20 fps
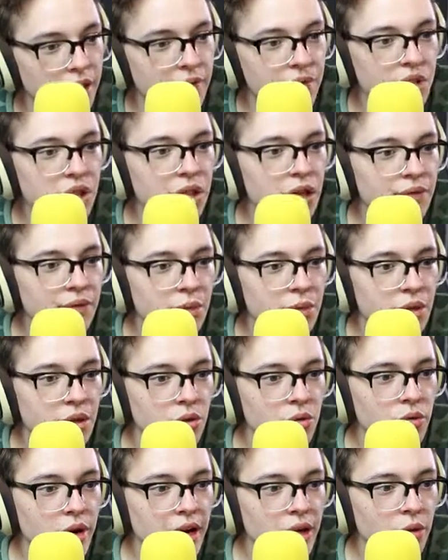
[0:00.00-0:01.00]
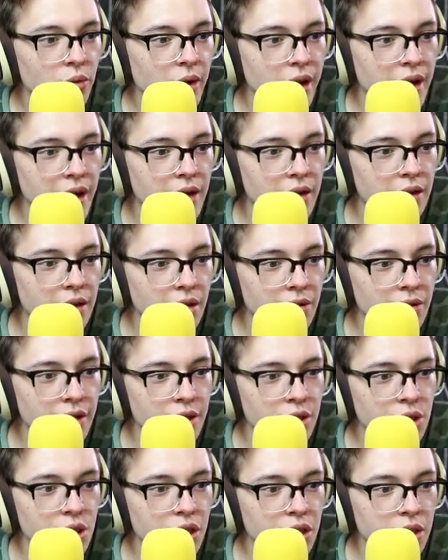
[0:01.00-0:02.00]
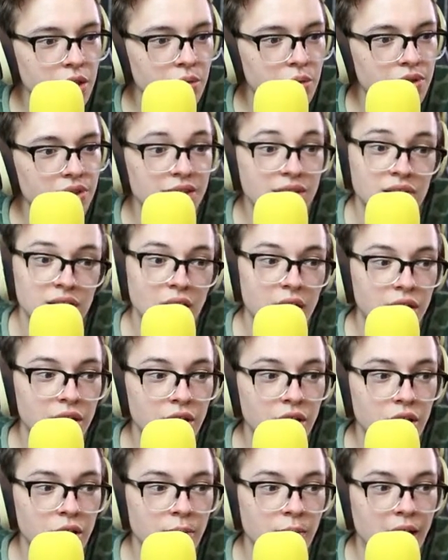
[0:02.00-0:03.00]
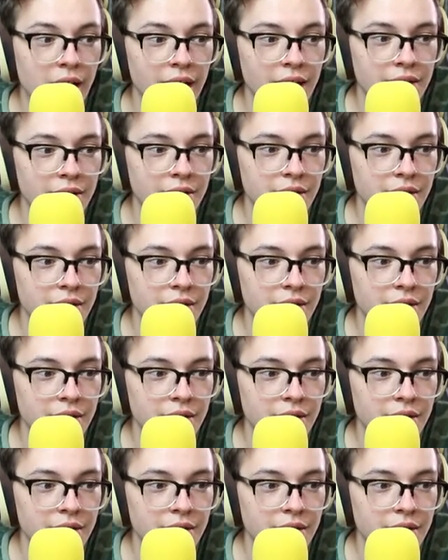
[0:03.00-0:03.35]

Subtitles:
If she left with you right away, then she was a slut in her mind.